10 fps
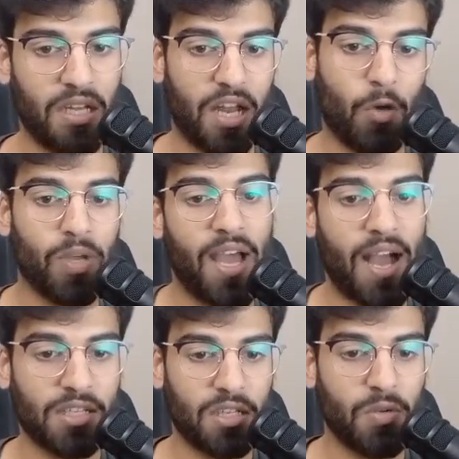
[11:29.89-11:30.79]
Now we
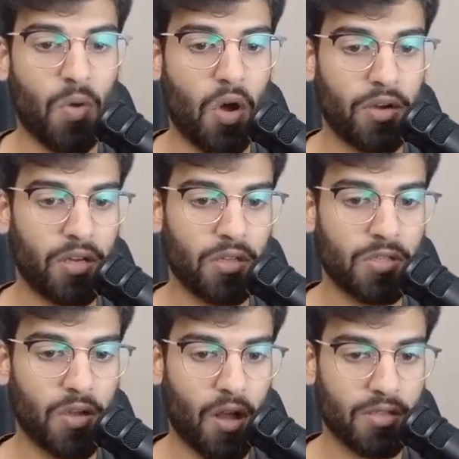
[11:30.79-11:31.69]
actually want the
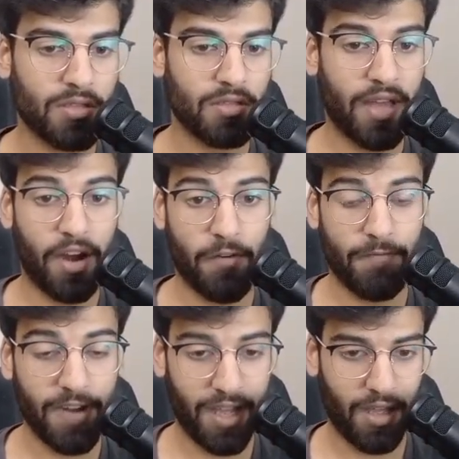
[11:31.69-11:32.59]
slots that are
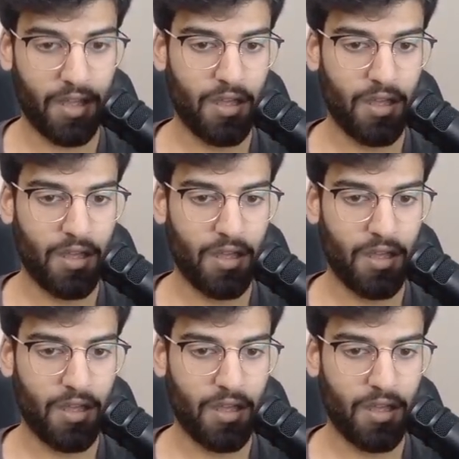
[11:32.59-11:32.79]
free,